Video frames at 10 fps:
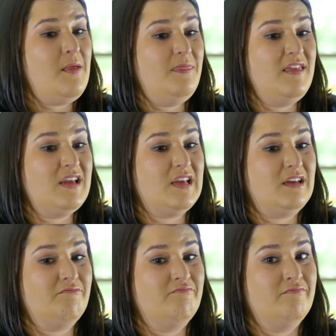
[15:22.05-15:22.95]

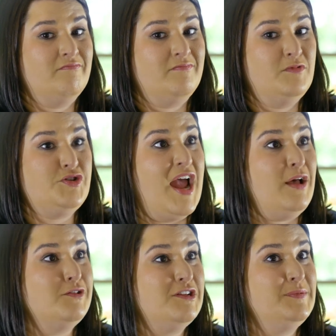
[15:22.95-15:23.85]
the
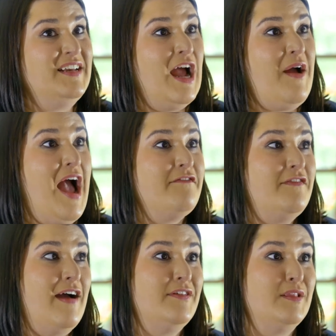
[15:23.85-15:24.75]
challenges we now have of
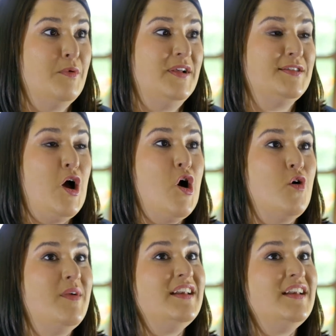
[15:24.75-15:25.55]
having the boys at home and